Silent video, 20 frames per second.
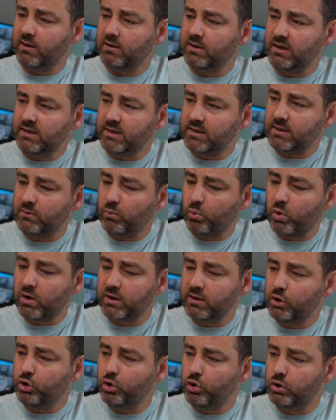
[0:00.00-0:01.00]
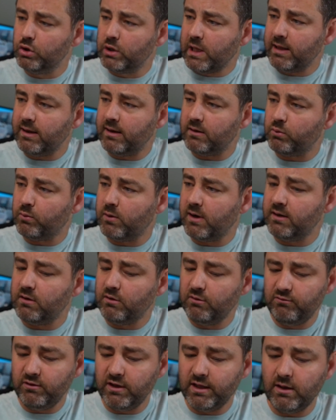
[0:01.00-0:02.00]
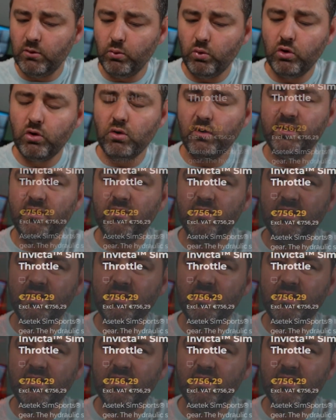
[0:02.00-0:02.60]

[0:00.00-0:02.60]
This one you're looking at right over here will cost you